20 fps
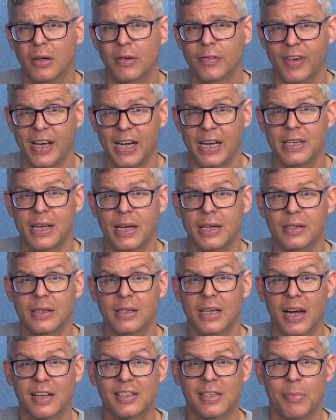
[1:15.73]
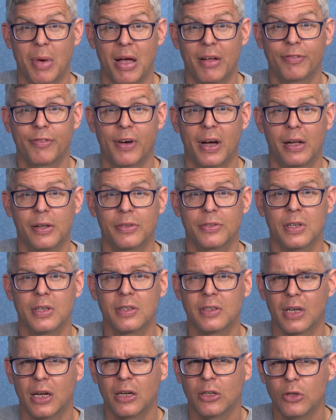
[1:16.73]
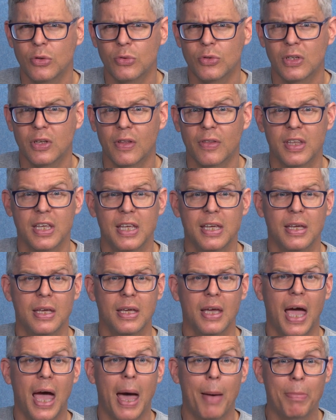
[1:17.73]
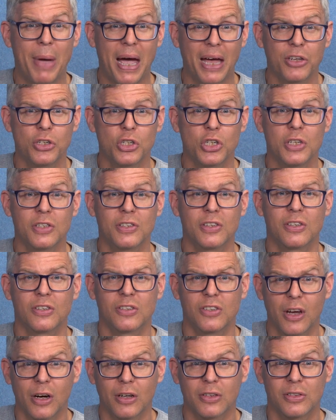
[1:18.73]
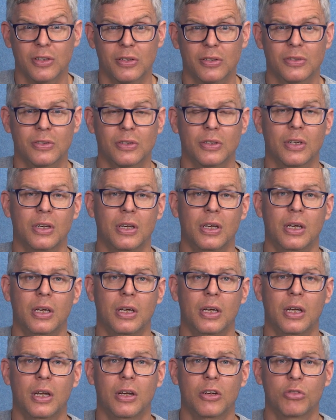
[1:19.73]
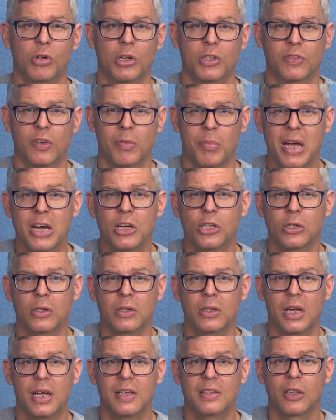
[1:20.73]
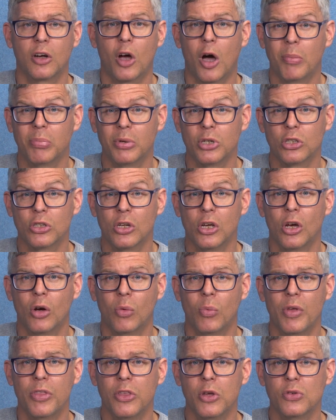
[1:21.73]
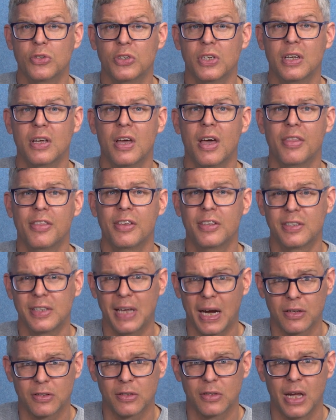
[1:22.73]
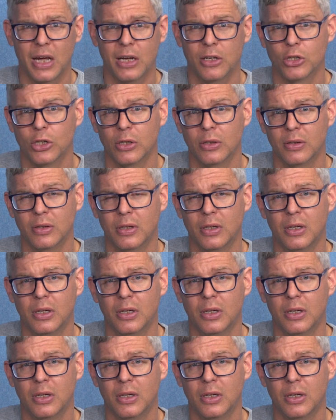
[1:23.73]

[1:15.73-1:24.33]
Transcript: Validating XML files is done using the Apache's Xerxes. Transformation is accomplished with using the Saxon engine.